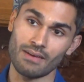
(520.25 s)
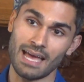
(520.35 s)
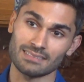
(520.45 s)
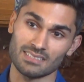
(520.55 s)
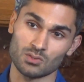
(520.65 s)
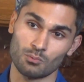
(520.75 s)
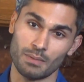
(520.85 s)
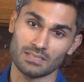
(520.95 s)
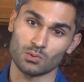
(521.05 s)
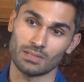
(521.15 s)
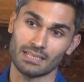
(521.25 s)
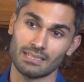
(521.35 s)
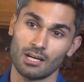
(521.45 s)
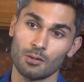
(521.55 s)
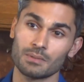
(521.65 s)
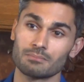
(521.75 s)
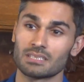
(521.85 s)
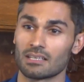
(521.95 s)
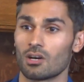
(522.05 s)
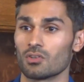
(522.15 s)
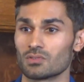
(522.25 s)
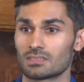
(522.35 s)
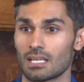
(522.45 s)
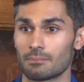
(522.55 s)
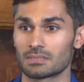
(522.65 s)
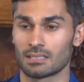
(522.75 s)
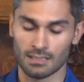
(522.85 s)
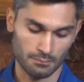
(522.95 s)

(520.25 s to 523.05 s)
access to a mentor that can help them take all those steps.